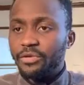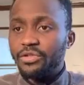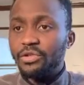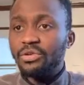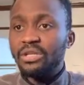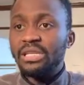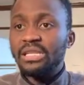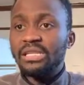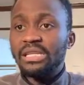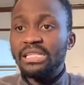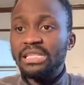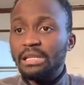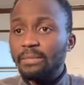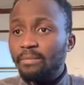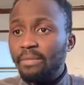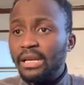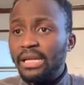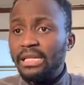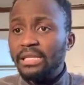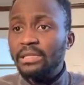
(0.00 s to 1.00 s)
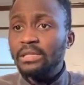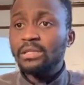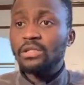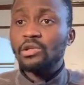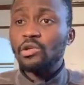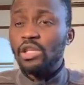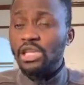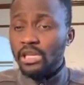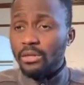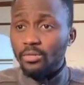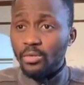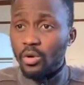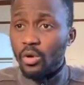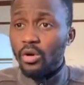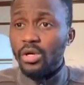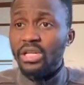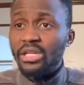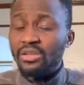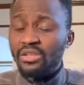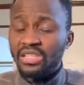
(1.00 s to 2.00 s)
So the discipline to keep
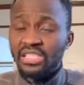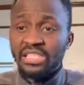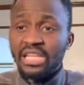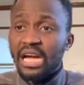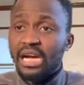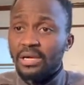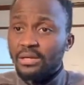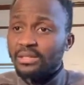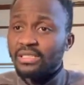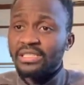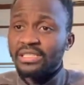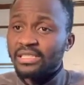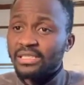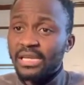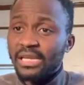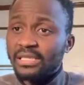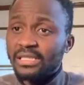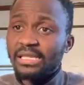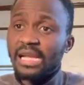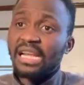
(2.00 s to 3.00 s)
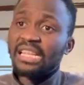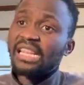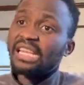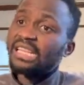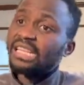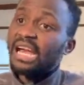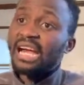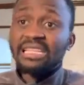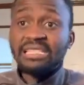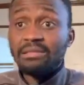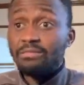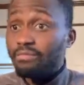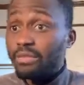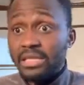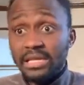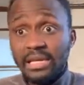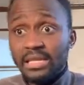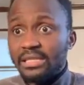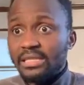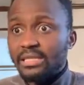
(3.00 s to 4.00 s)
going in that consistency, I think that's the
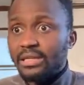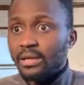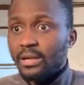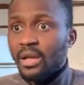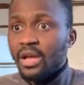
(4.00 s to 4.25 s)
biggest deal.